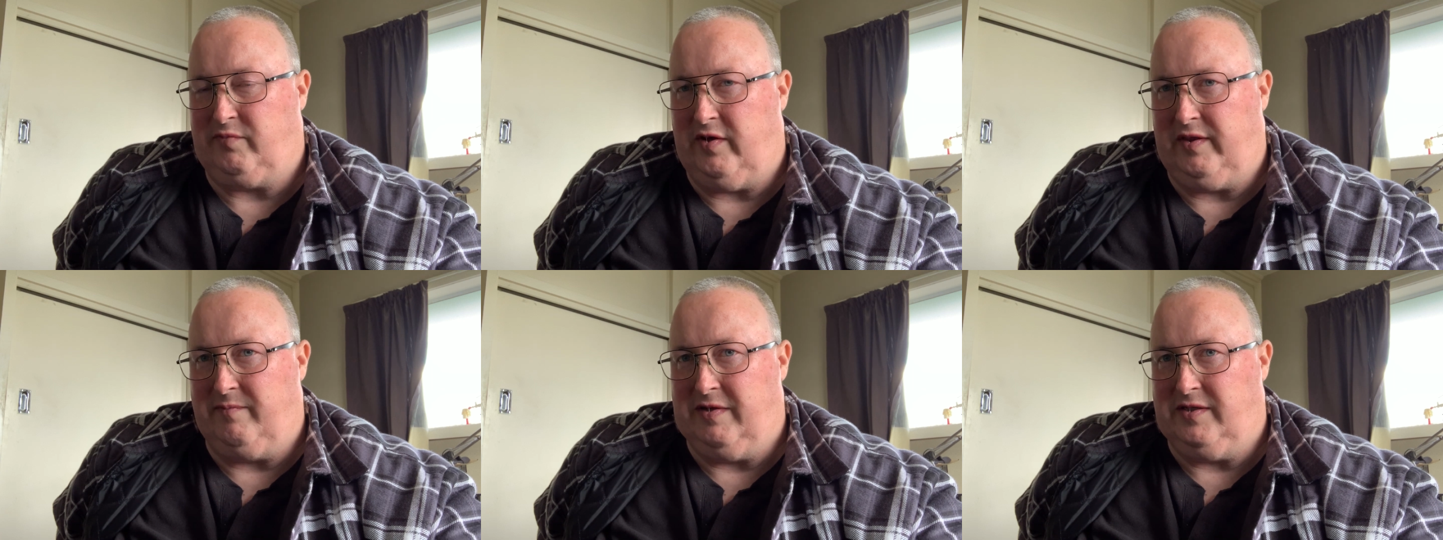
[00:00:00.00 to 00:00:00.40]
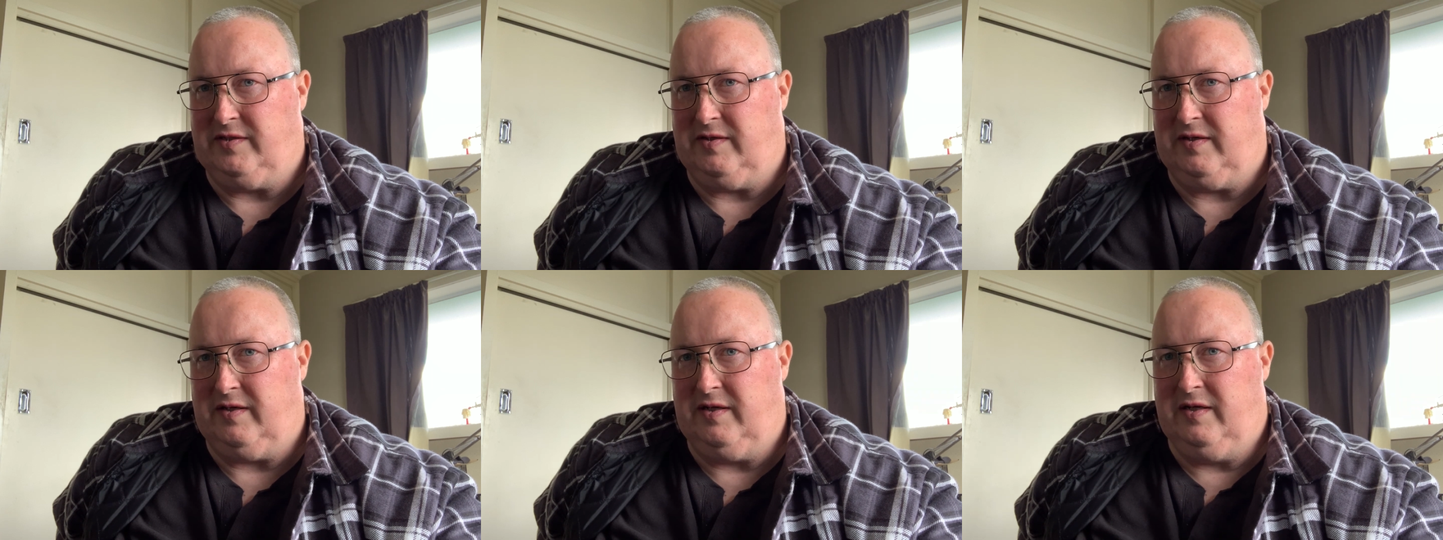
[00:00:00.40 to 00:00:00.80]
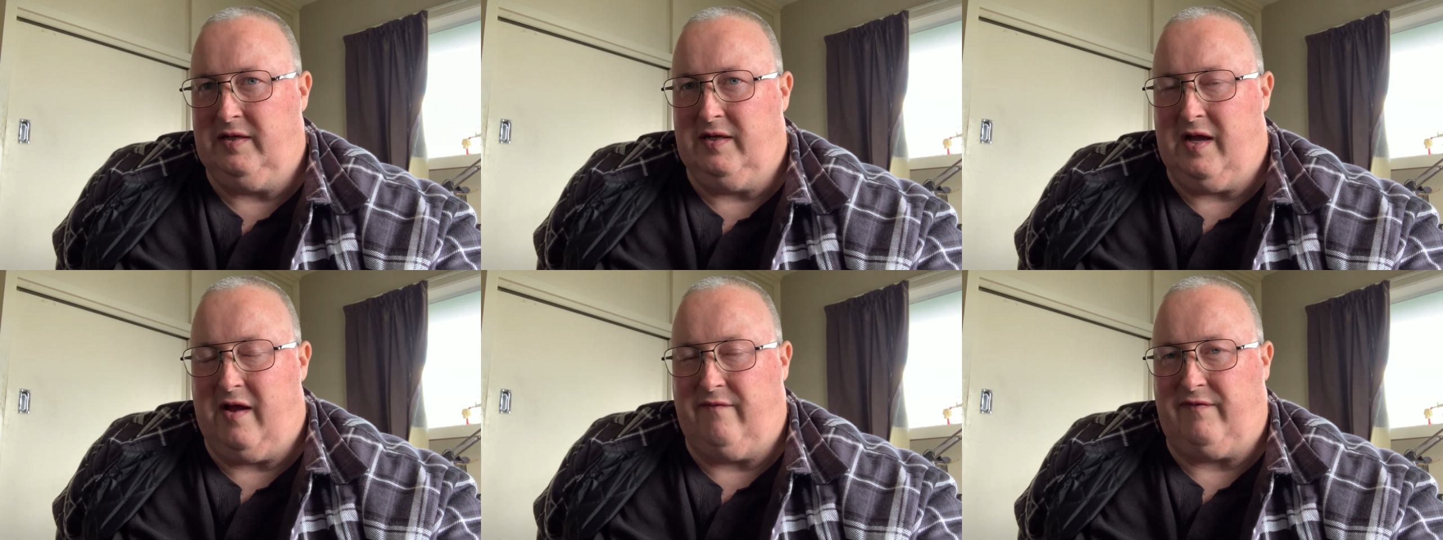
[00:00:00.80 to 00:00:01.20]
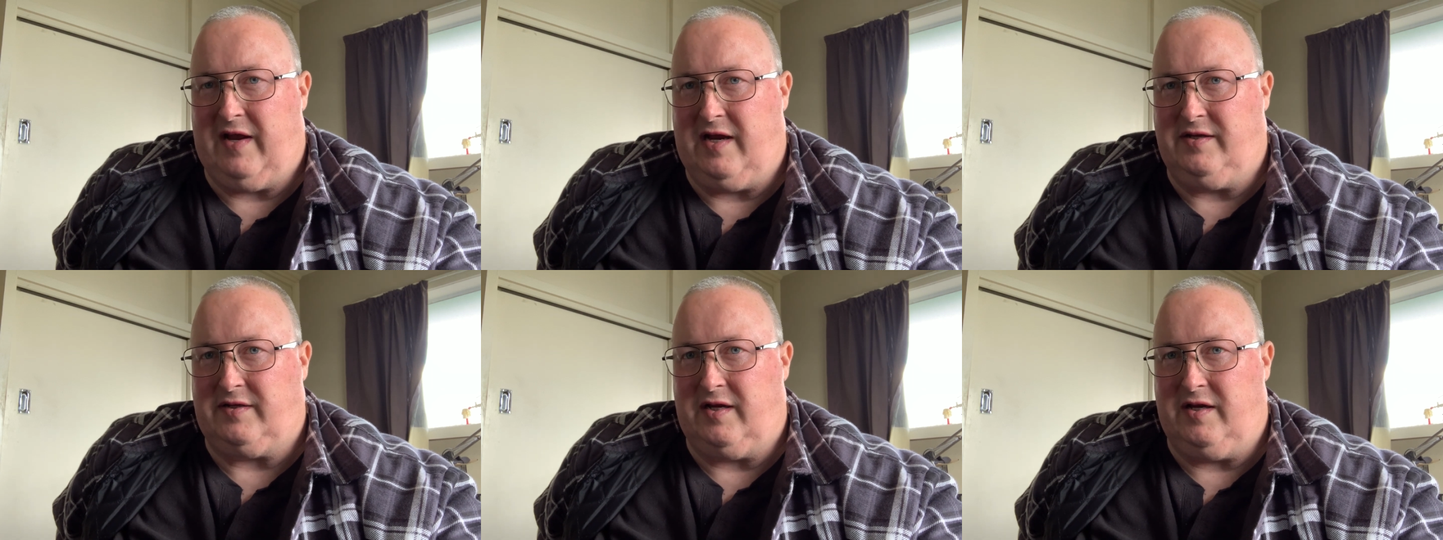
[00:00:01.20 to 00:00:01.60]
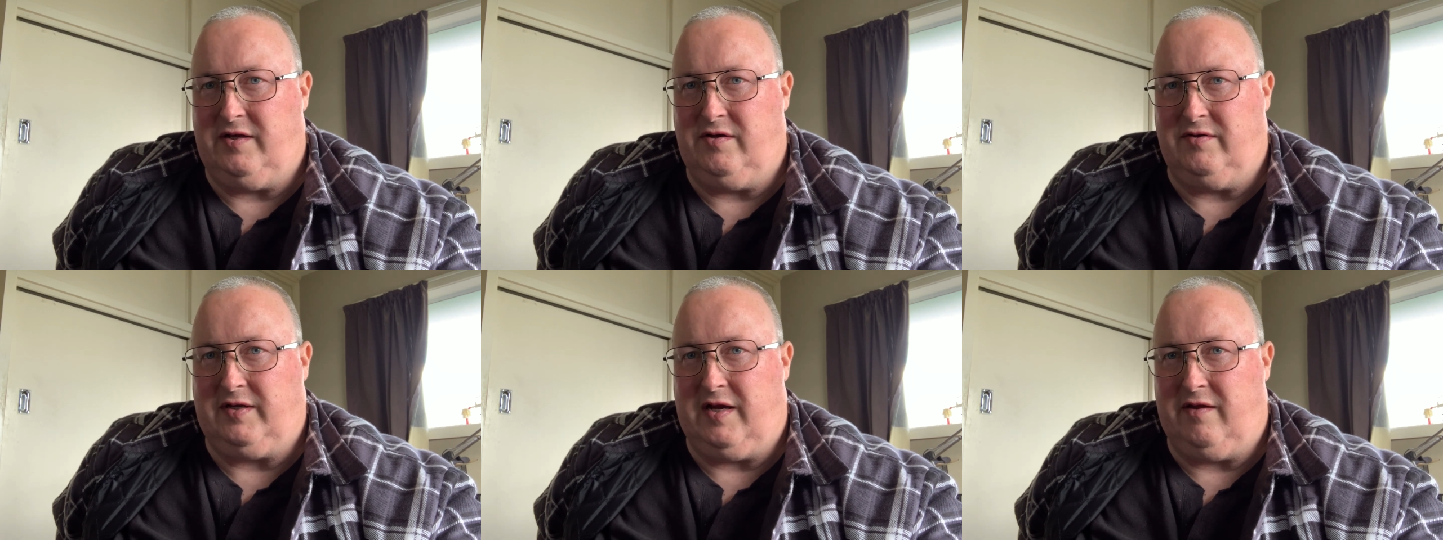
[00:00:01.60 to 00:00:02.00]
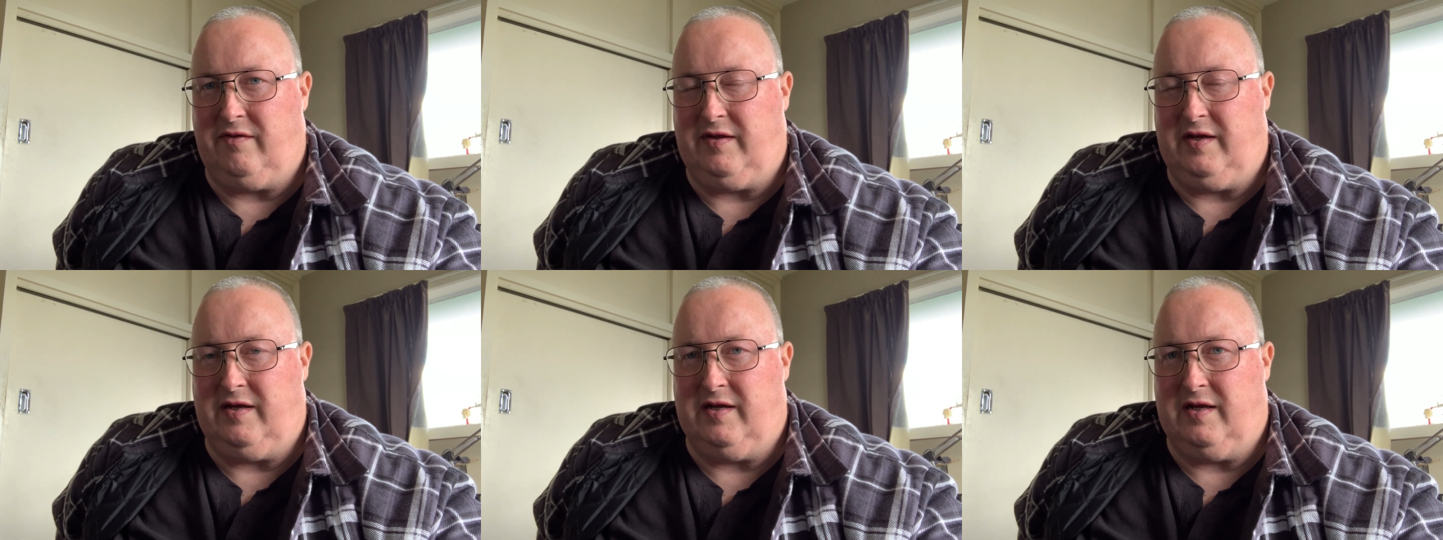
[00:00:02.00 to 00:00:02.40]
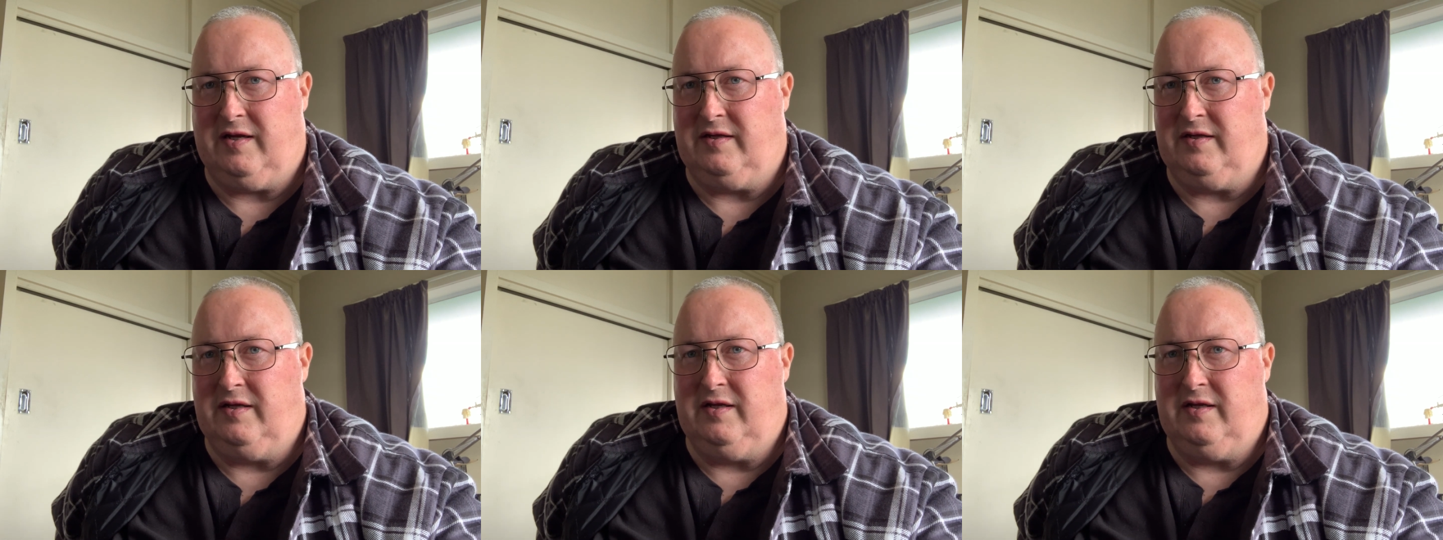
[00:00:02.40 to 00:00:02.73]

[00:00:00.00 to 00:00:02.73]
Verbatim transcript: put them into effect and you'd get the uh,